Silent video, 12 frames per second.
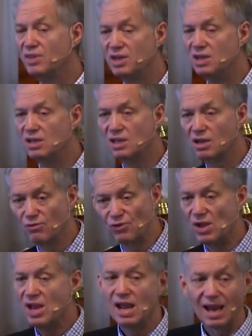that he gives.
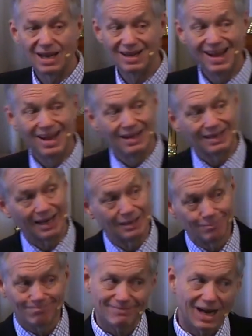And
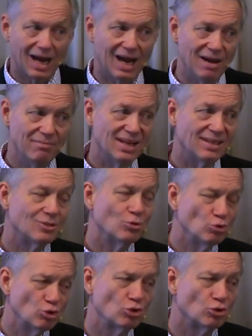I'm not
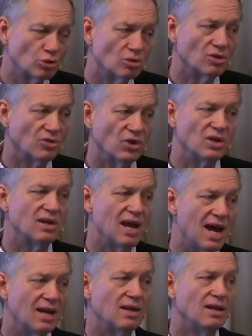so sure that
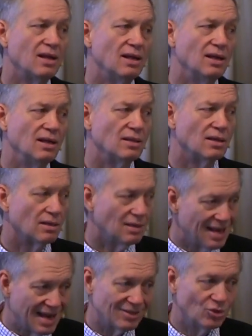not in the
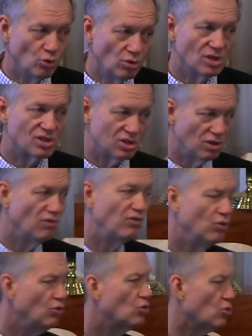not too distant
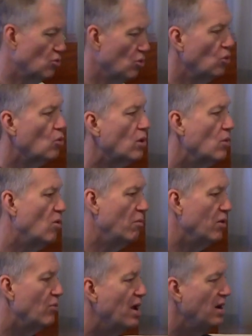future, the Lord will
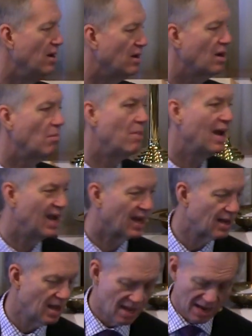be ready to come back.